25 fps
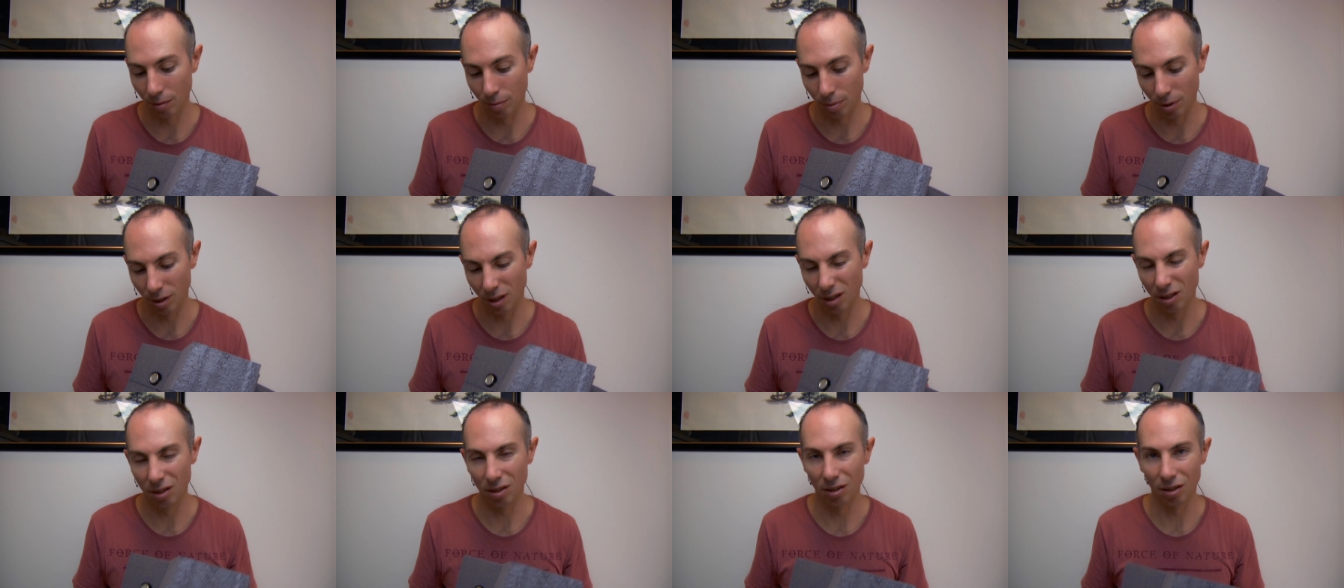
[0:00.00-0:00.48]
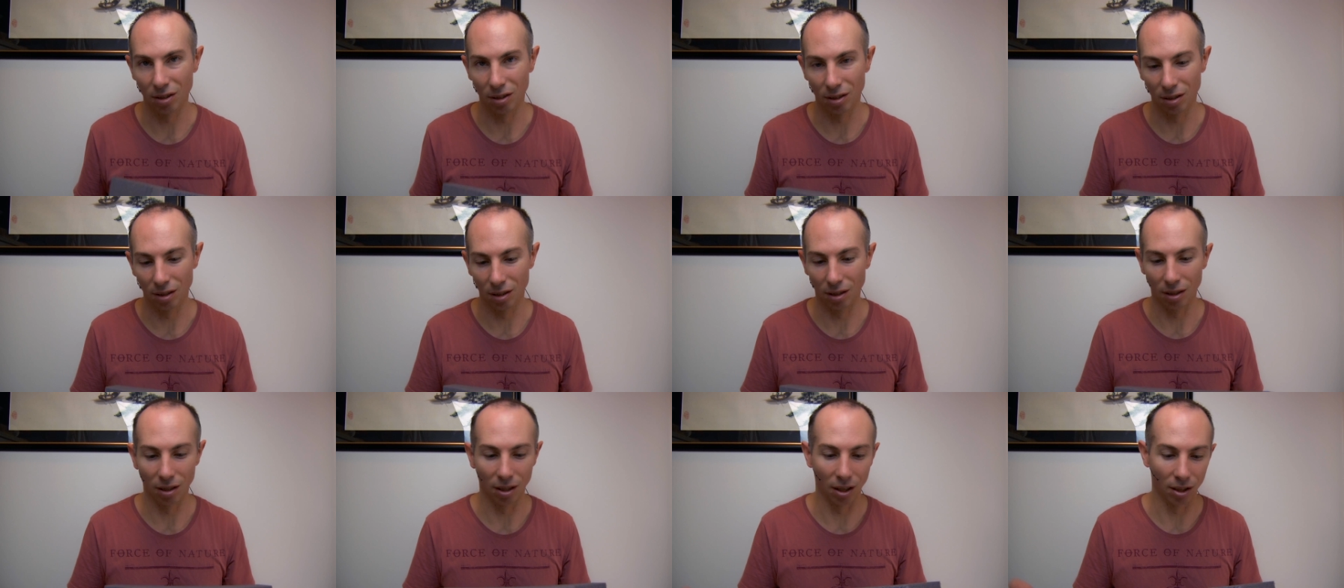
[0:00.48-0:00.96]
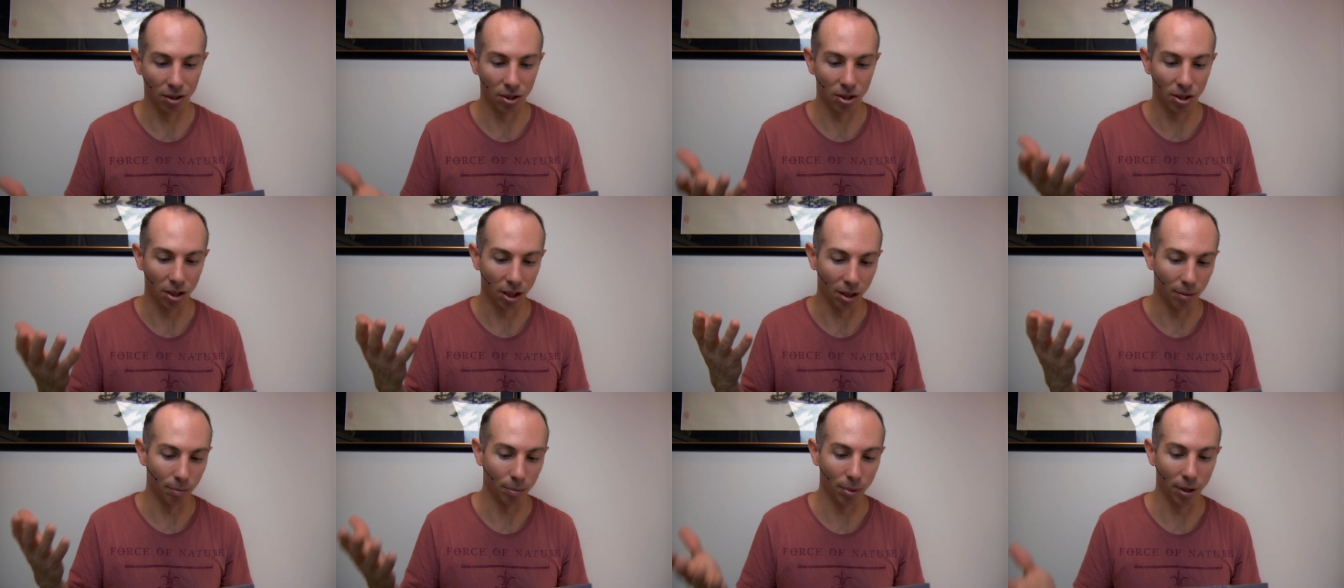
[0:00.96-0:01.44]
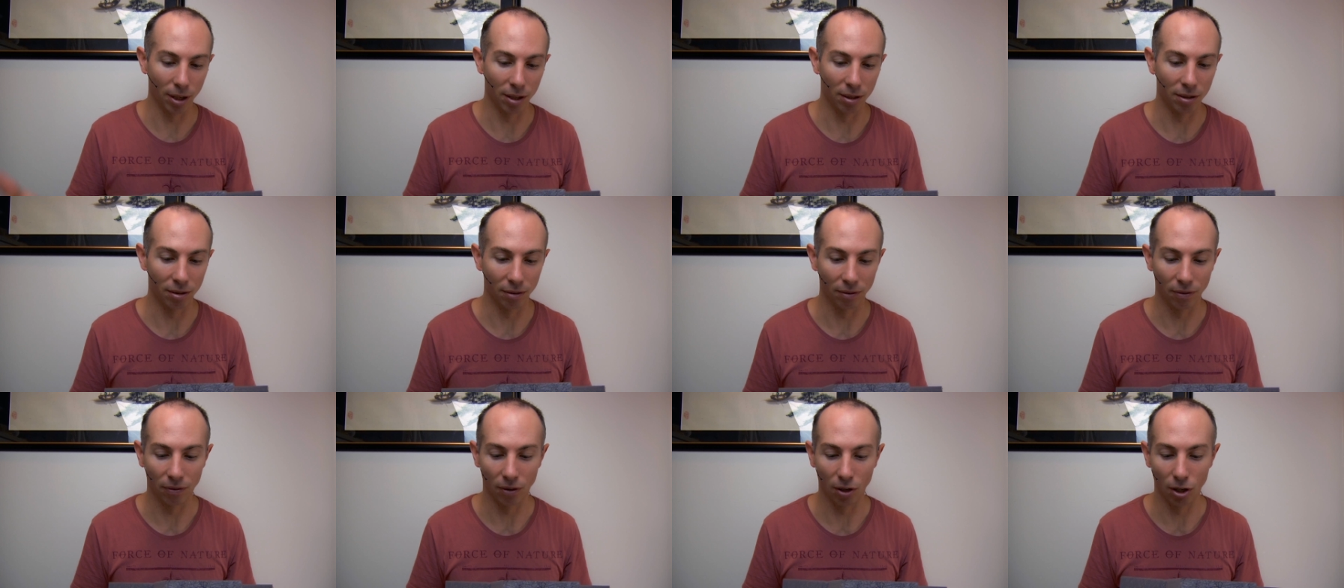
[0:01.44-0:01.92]
but it's just a cheap piece
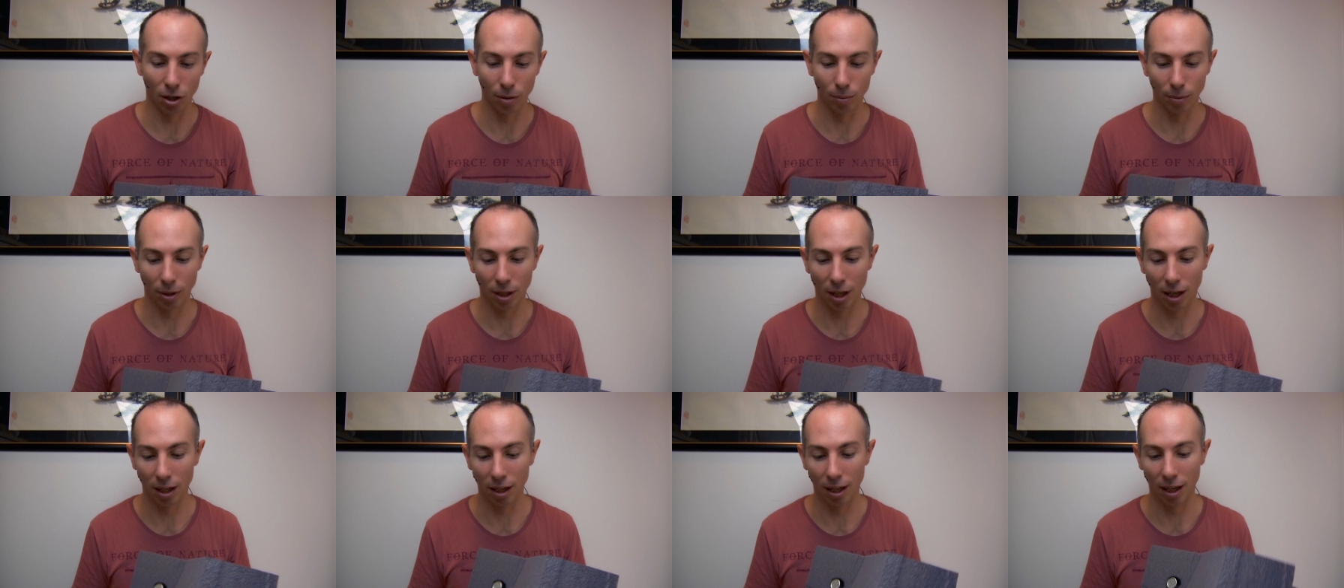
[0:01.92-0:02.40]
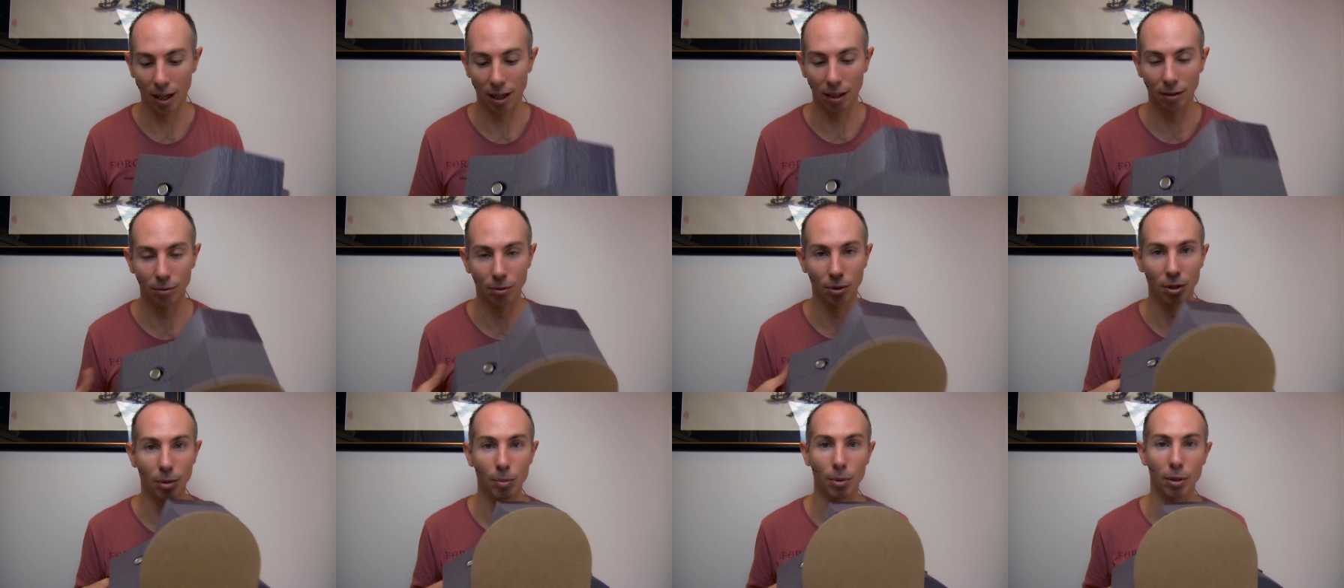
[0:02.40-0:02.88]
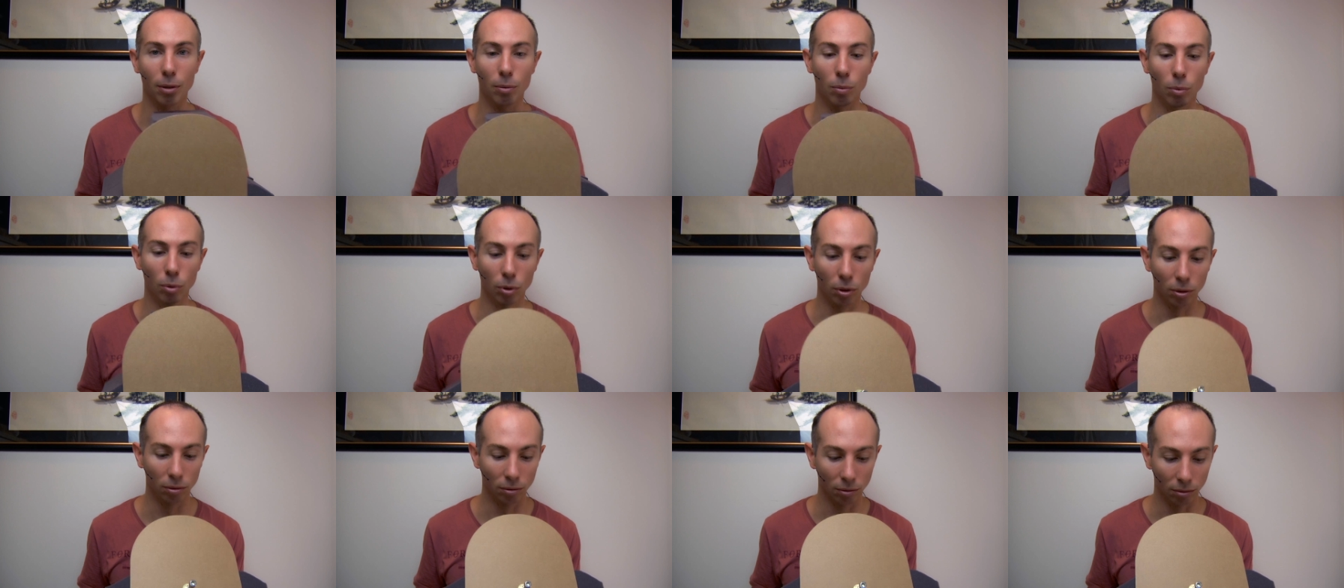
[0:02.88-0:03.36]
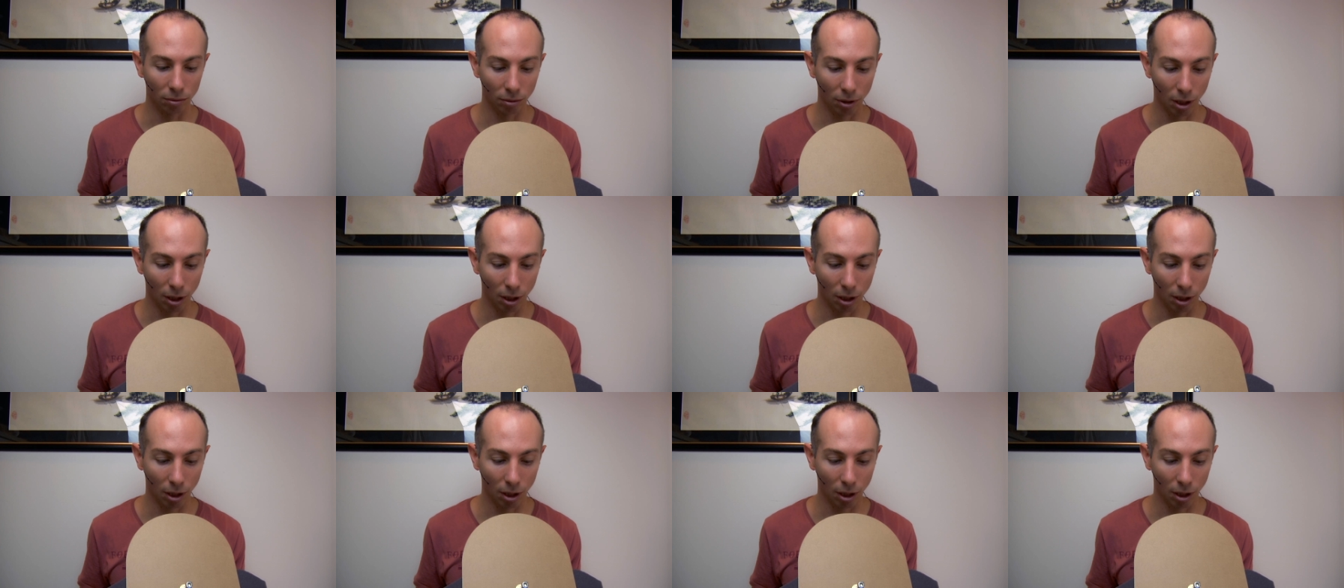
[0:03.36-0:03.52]
of foam cut out with a bit of wood and a